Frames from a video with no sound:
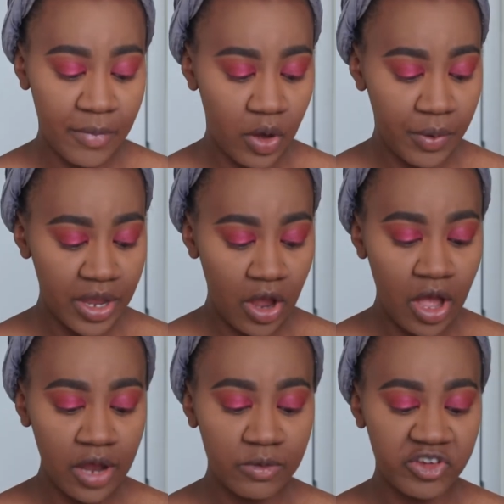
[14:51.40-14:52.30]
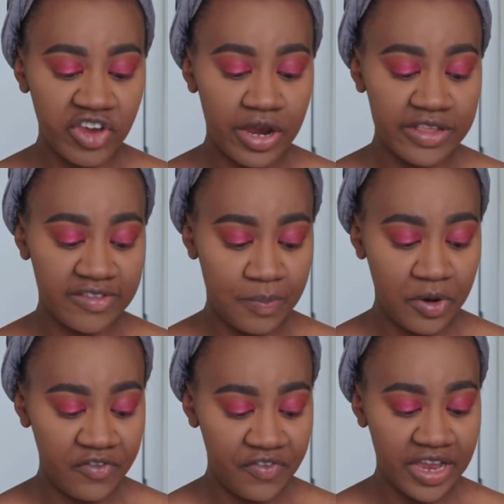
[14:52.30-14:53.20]
going on, which is
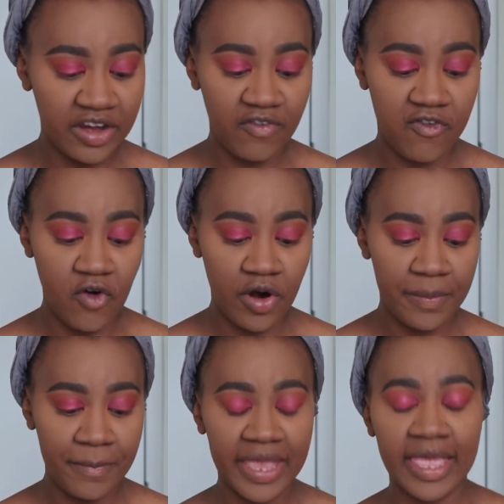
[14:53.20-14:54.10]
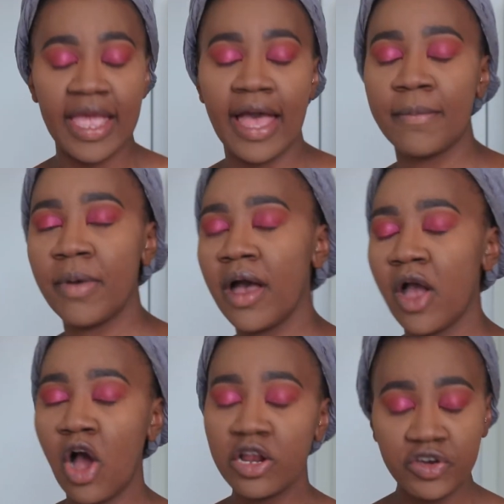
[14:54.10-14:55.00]
perfect for picking up
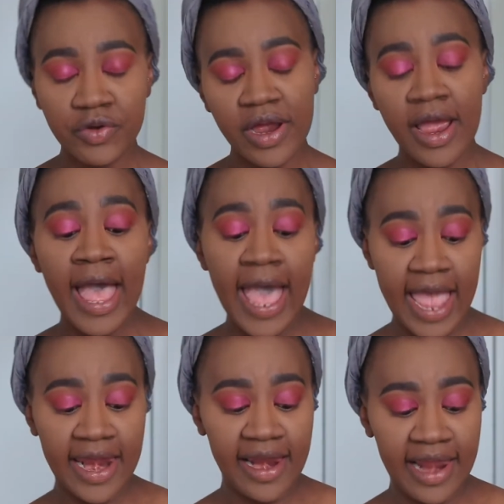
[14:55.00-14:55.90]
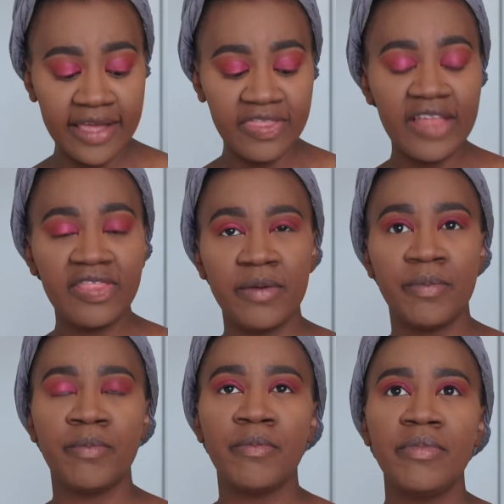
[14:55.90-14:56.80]
contour, and I like that
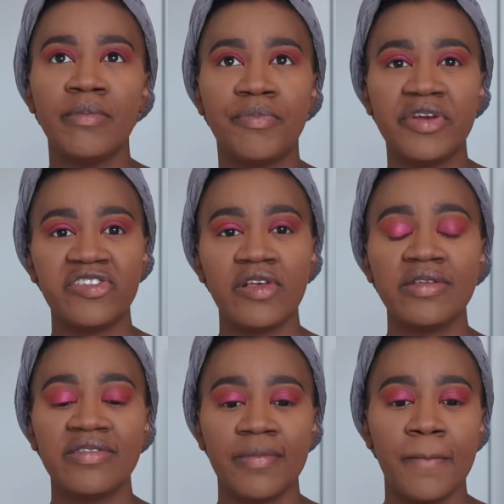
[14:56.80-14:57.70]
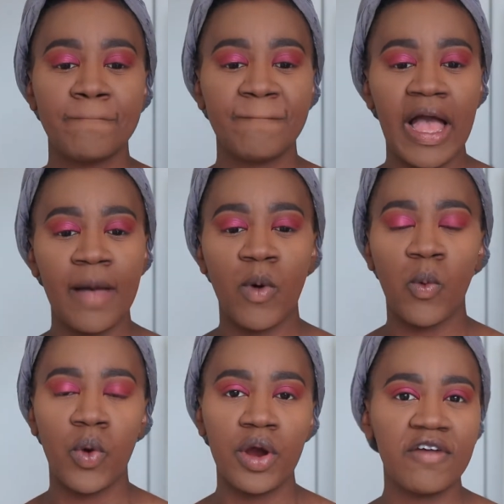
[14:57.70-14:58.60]
the bristles
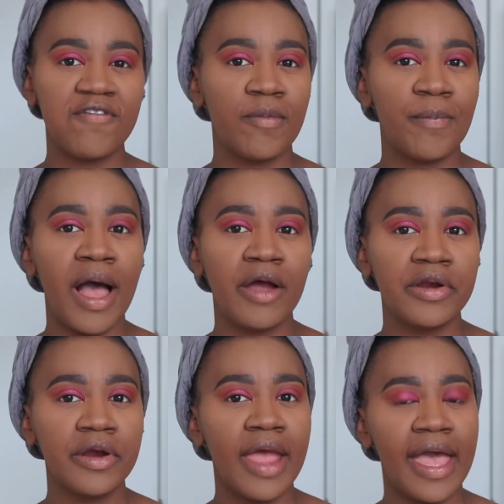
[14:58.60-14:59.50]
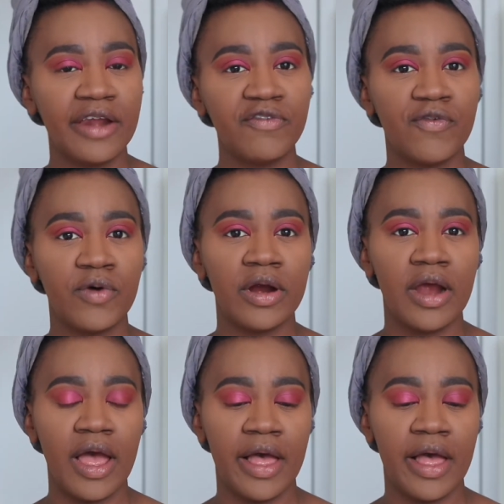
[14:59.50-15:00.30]
work for powder and for